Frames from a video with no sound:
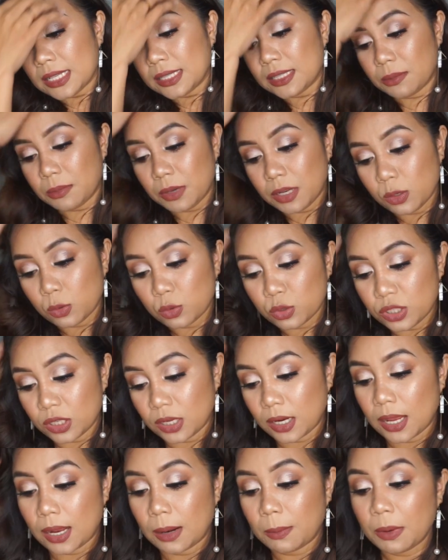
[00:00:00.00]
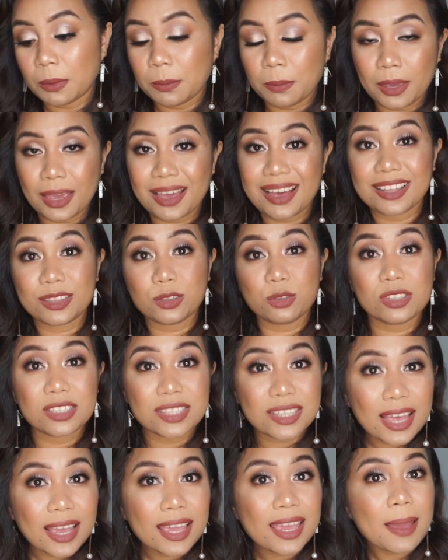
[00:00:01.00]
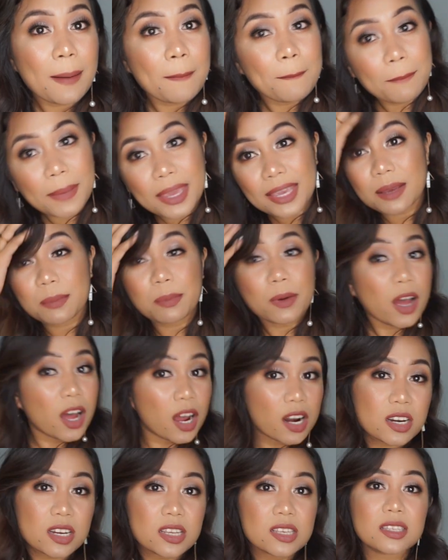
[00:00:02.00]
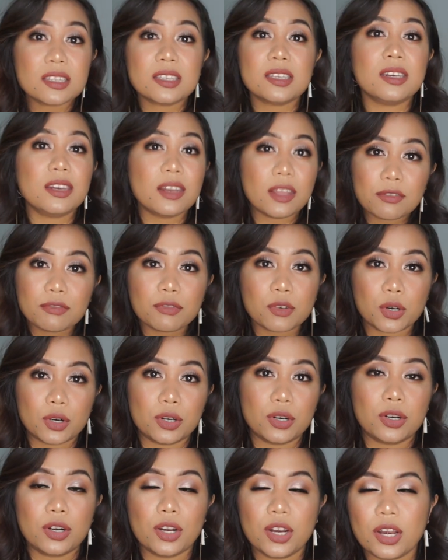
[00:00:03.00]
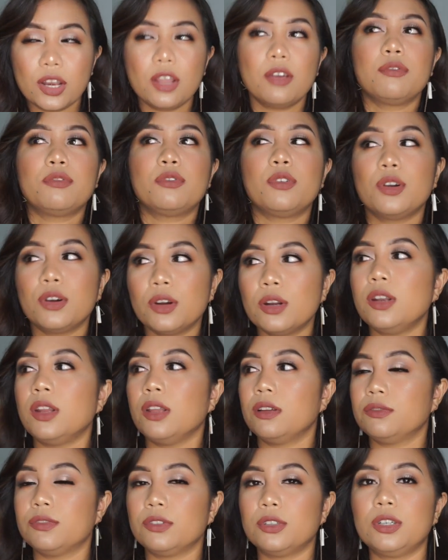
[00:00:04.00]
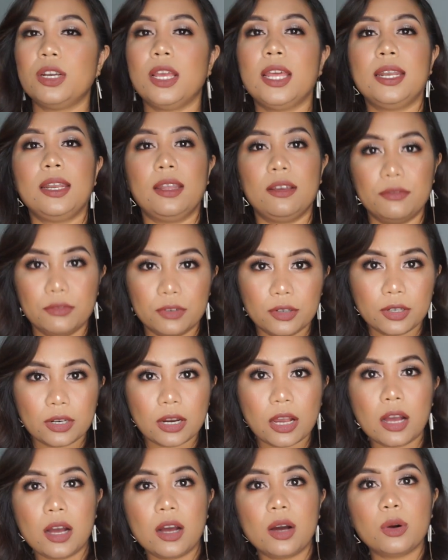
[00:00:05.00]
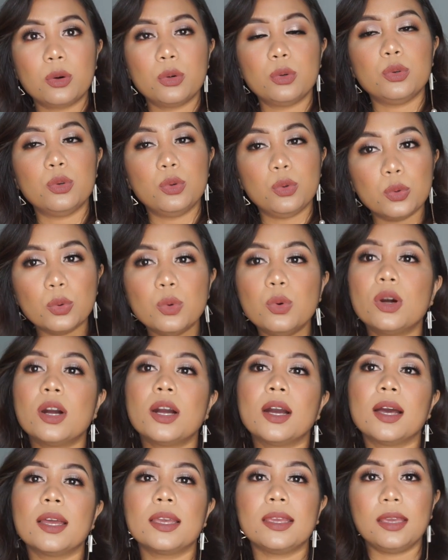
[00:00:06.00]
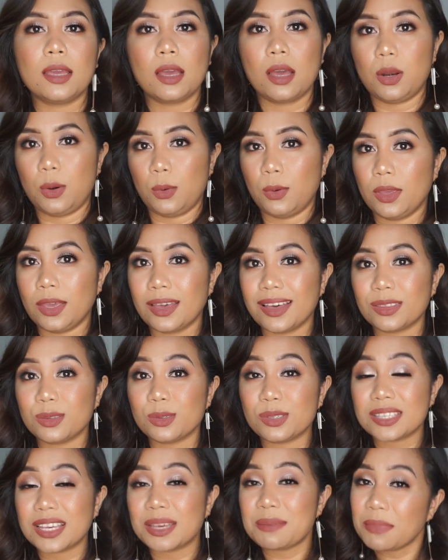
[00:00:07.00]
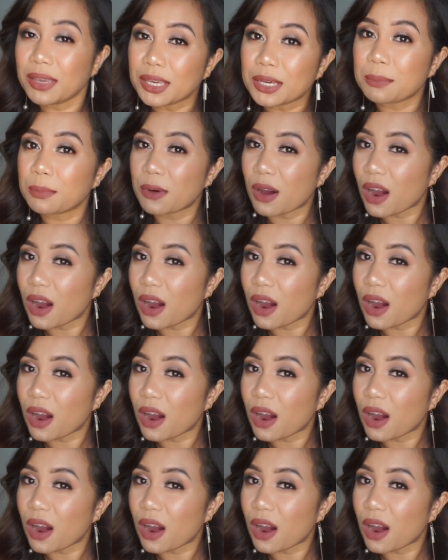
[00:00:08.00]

Saya may dikujara. My be atau say makeup artist never, never, never, and never. Hau nungka iya hanoing atau say makeup